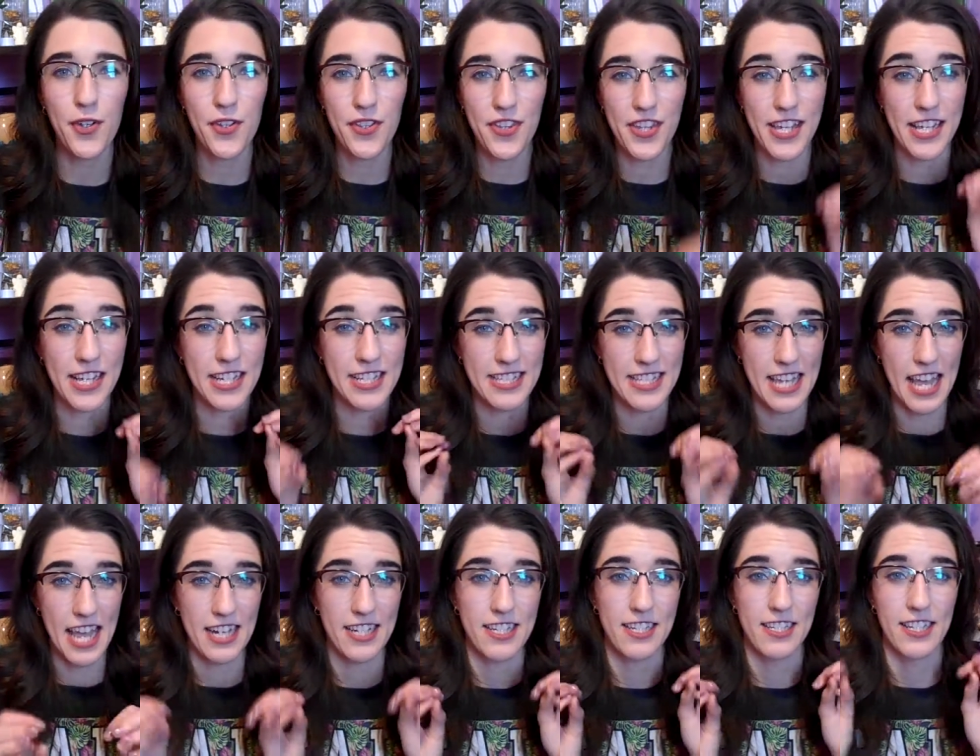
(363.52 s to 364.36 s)
the
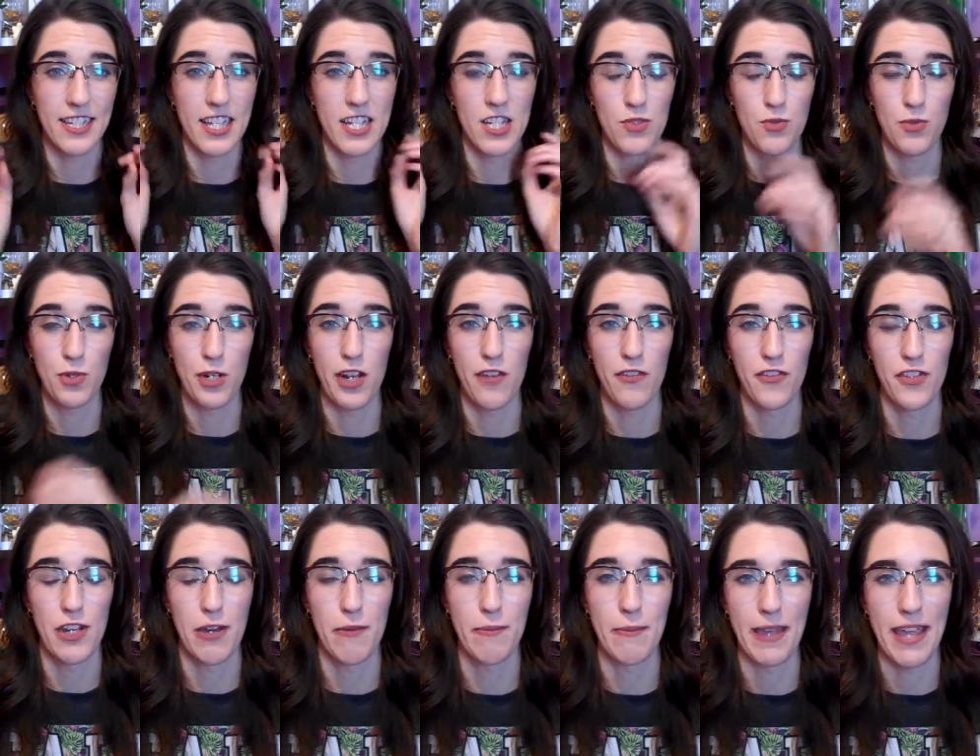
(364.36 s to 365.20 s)
exact list right off the
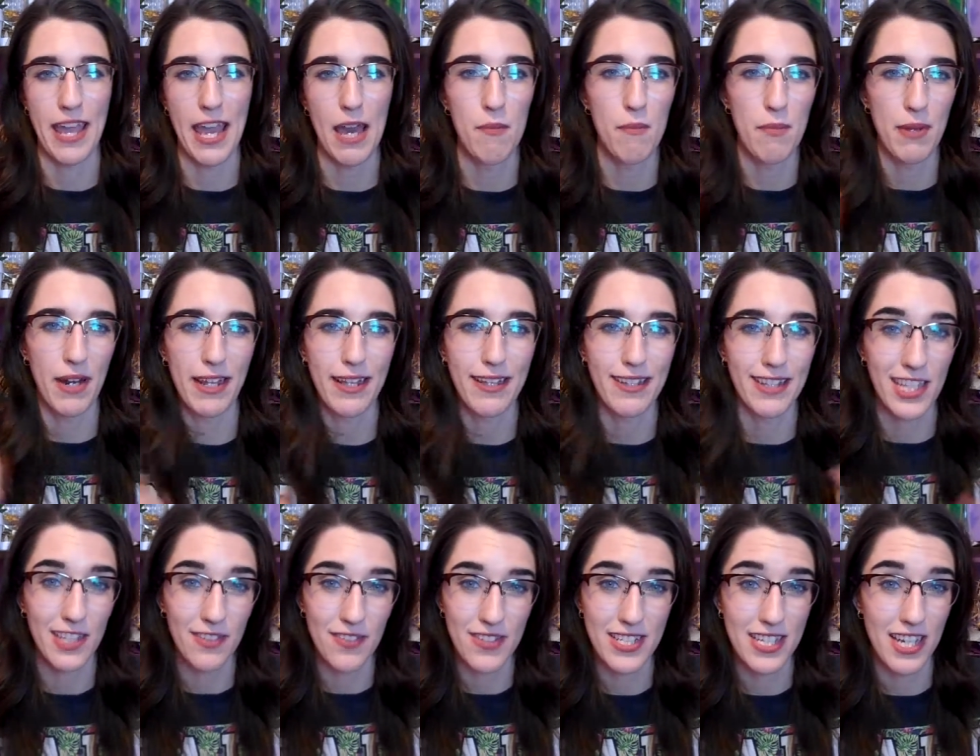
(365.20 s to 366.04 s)
top of my head, but I can
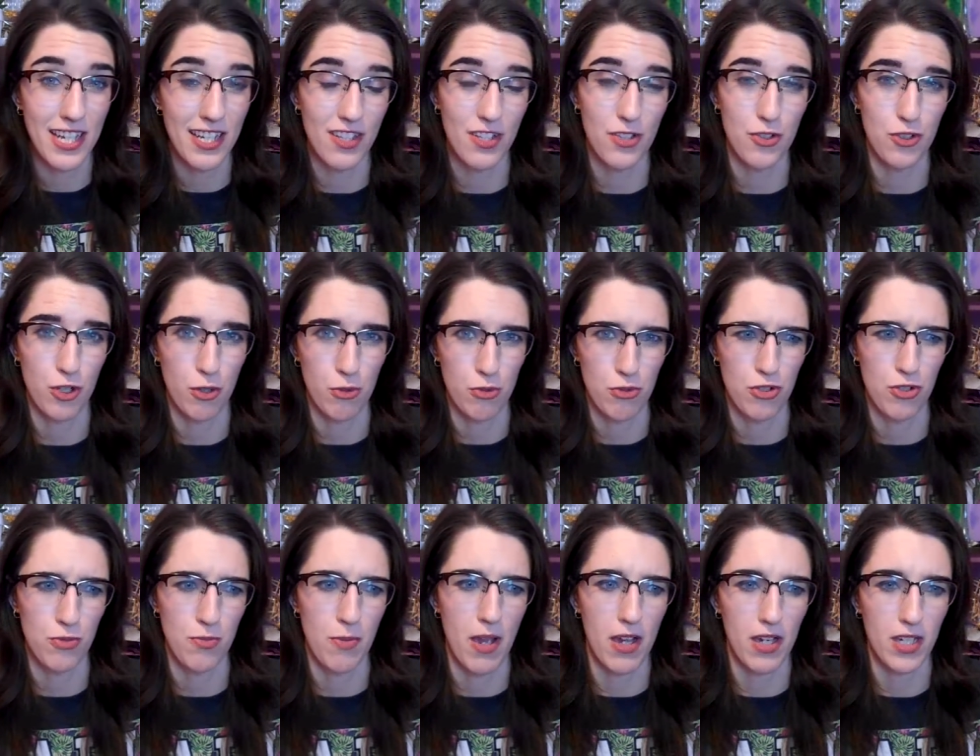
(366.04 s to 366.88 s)
leave it down in the description
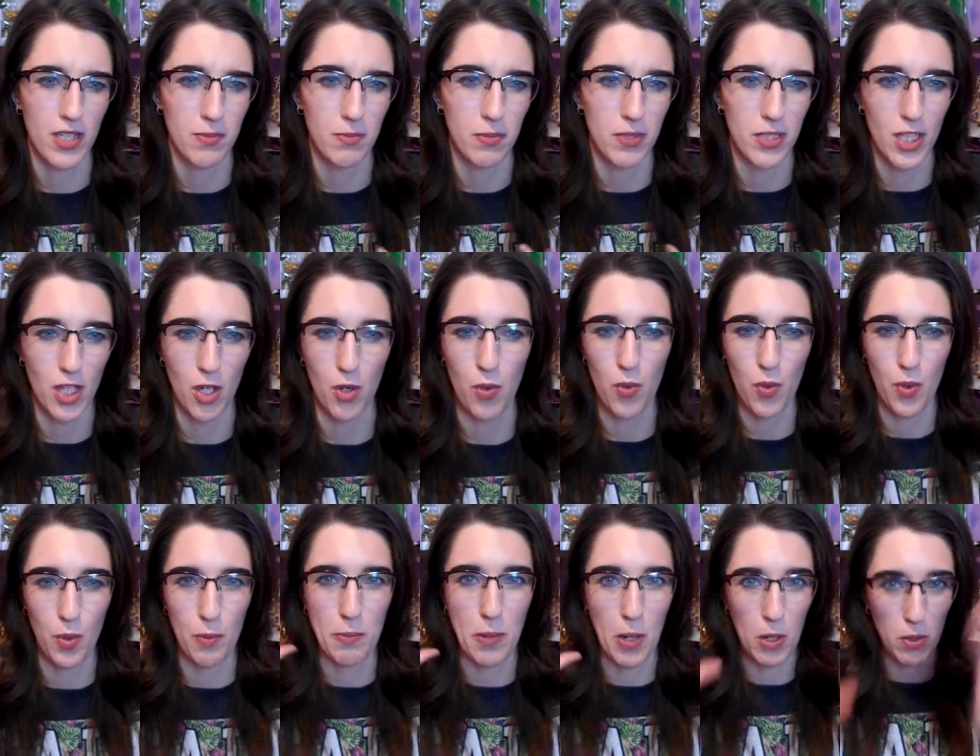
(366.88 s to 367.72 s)
box below or
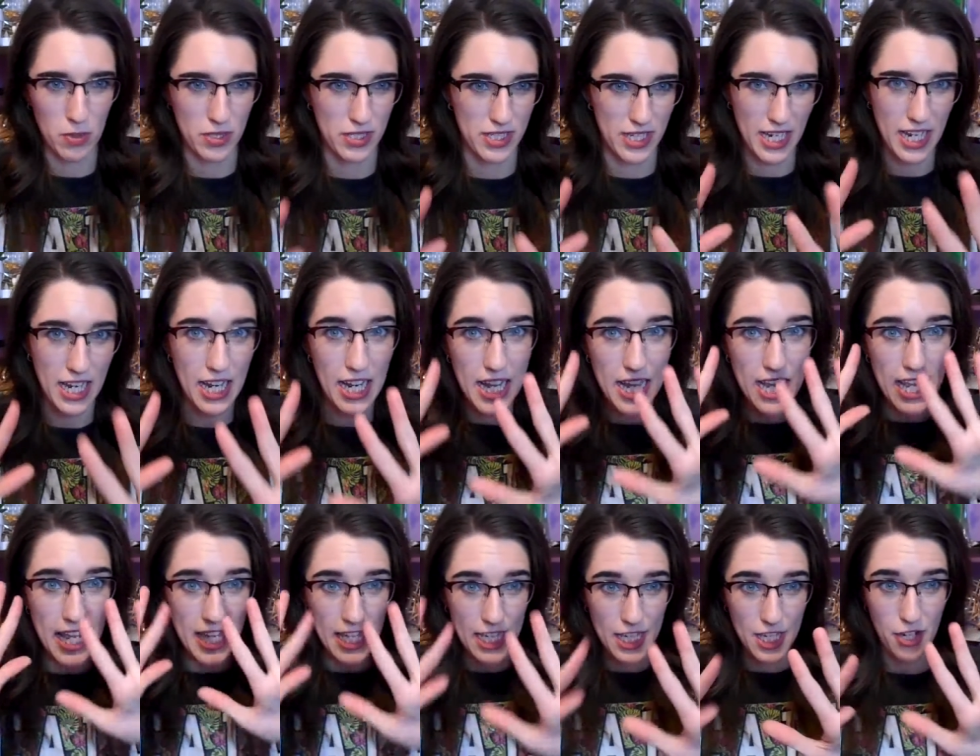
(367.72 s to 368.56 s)
post it
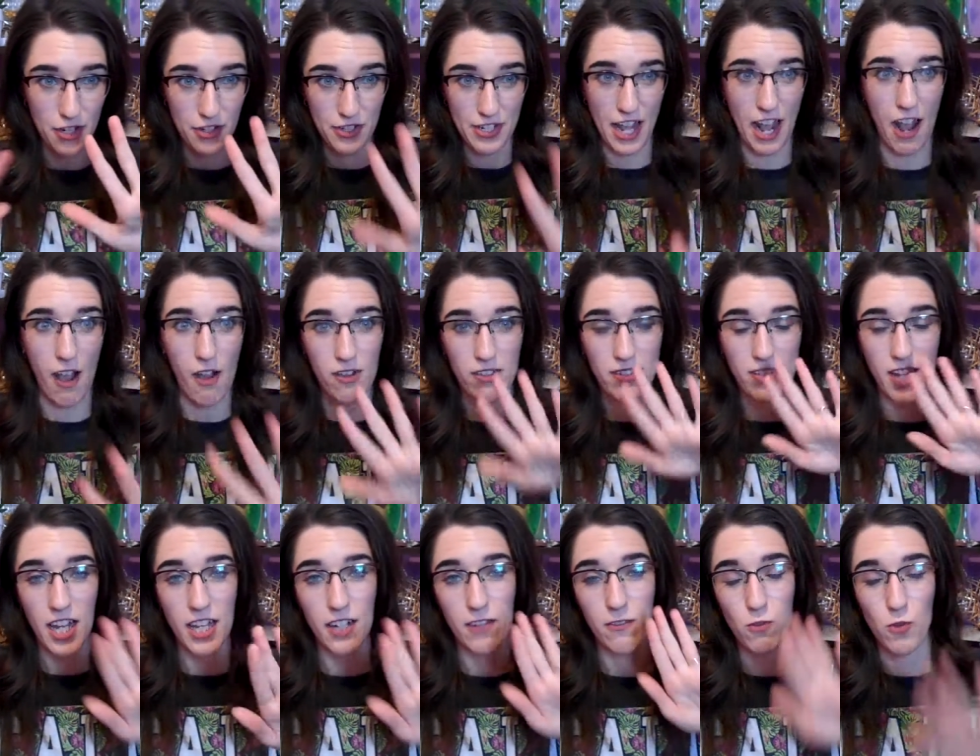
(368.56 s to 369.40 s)
here now is
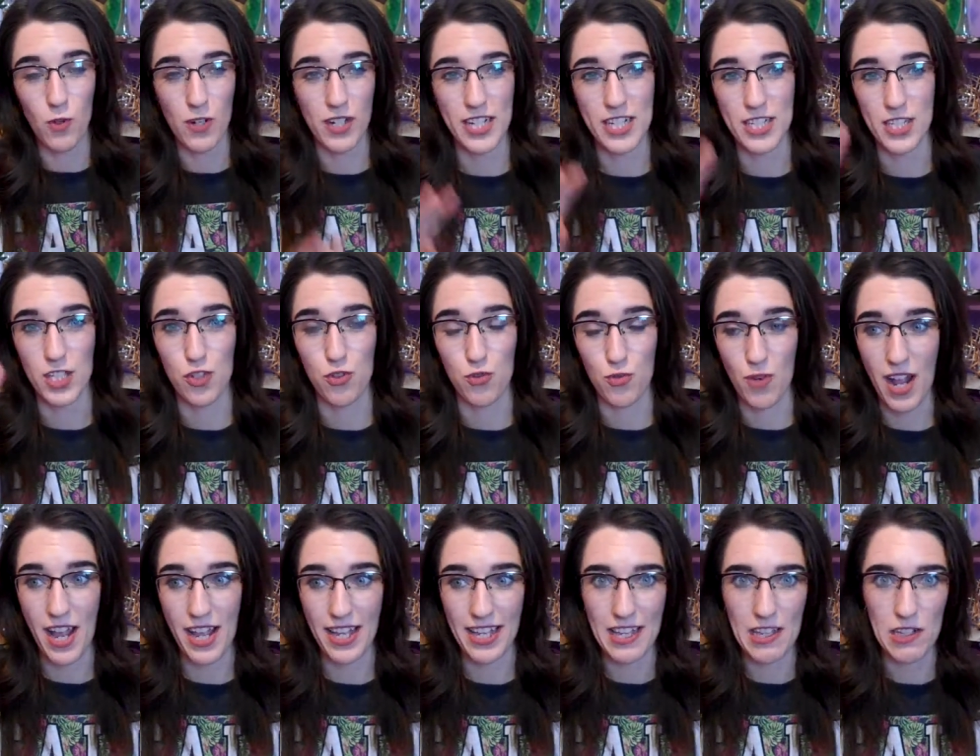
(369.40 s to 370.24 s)
kind of what is a
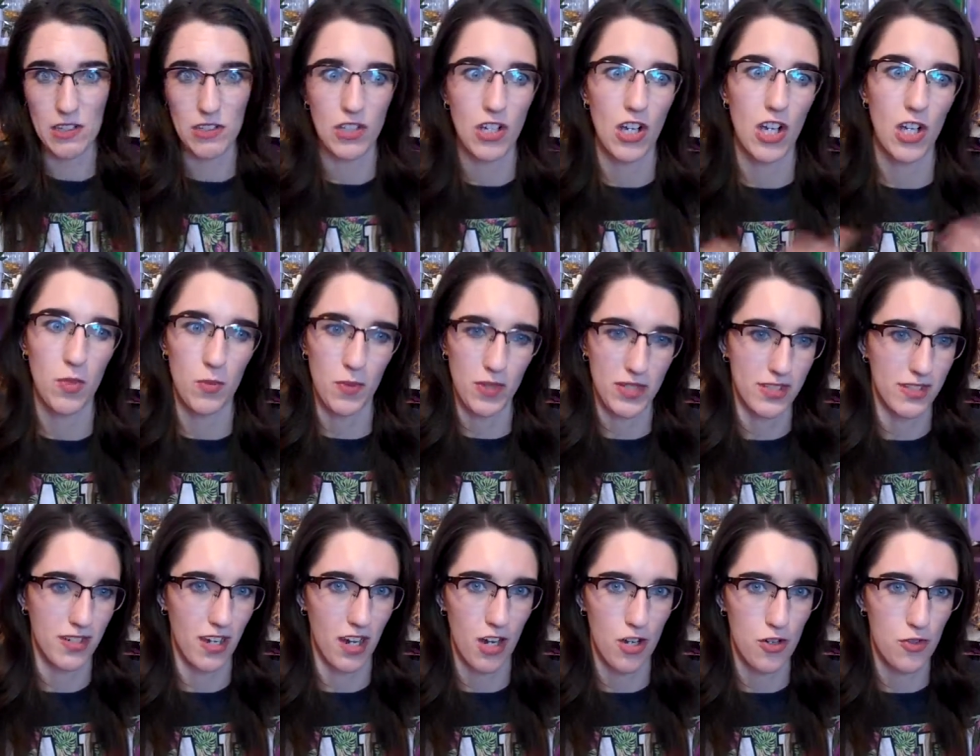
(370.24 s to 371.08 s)
drying alcohol and what's
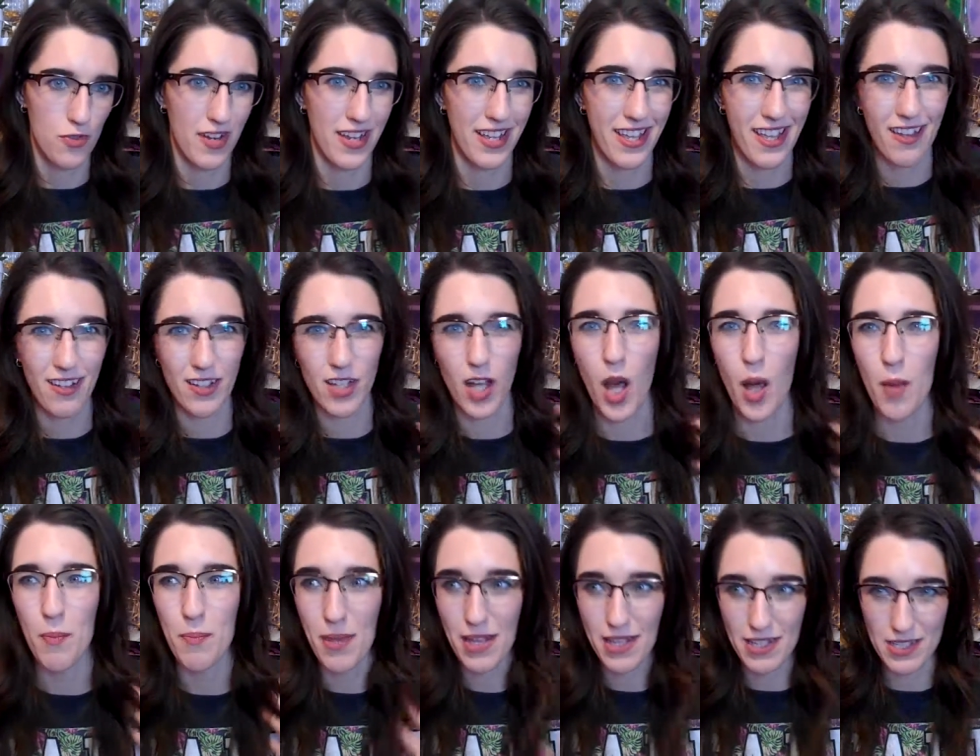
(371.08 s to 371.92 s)
not a drying alcohol
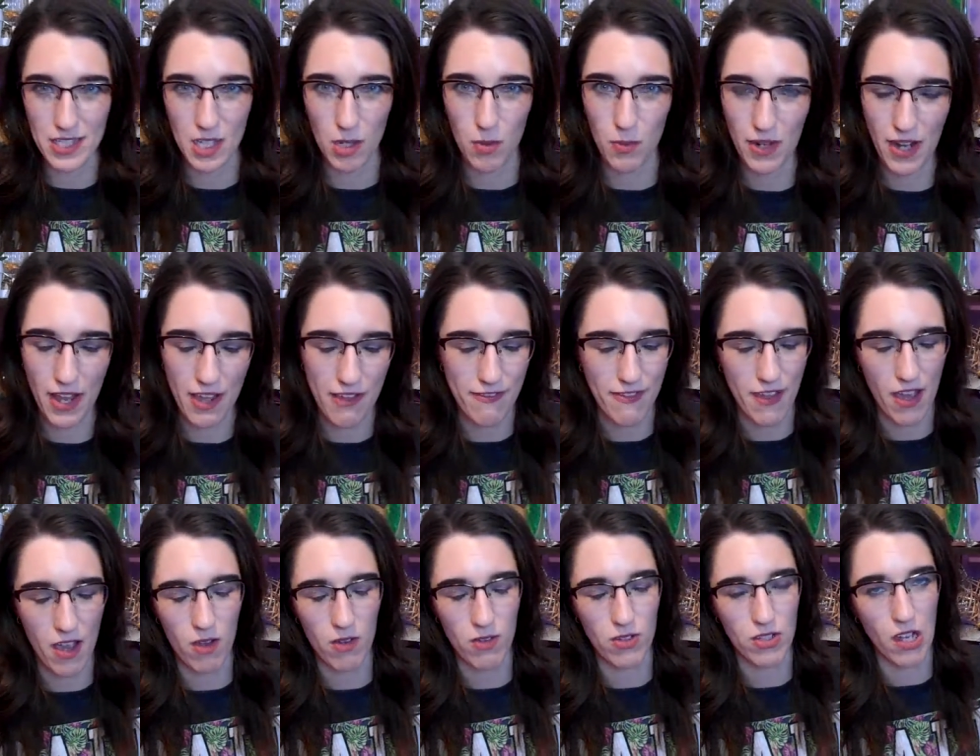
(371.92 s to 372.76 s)
based on what I
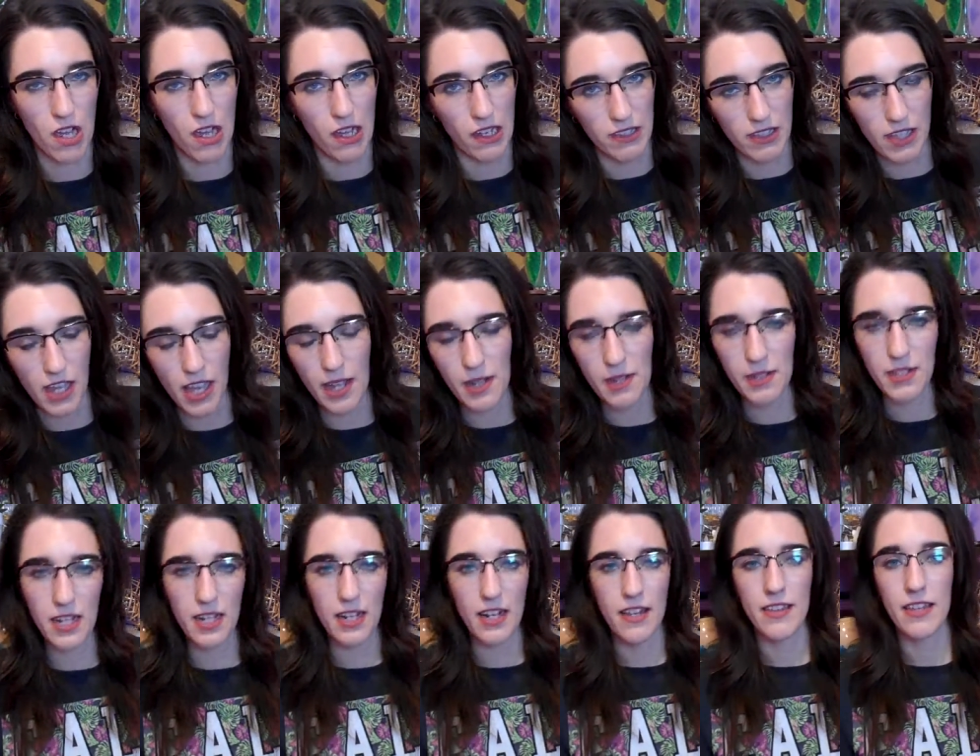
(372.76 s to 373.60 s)
found online
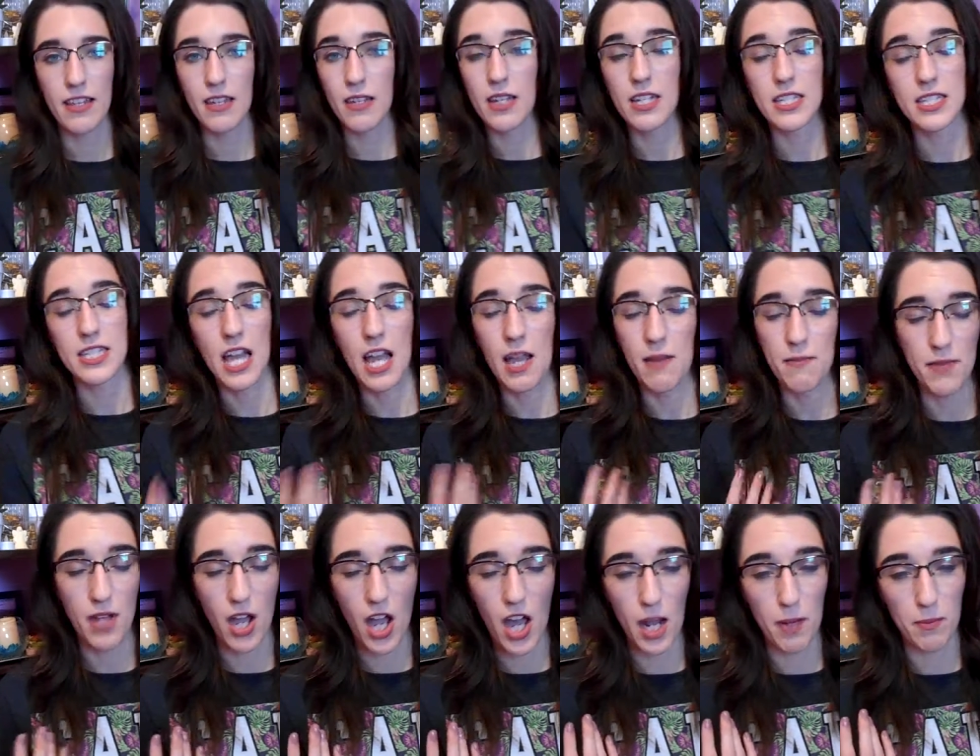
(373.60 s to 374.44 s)
kind of thing because I'm
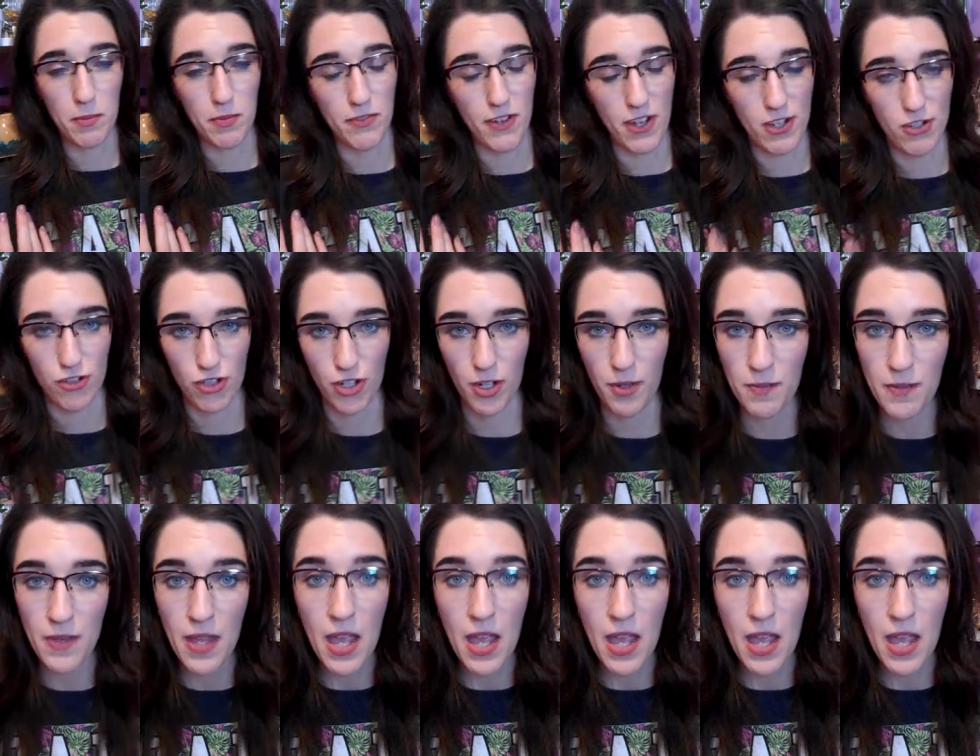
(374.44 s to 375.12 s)
not a professional.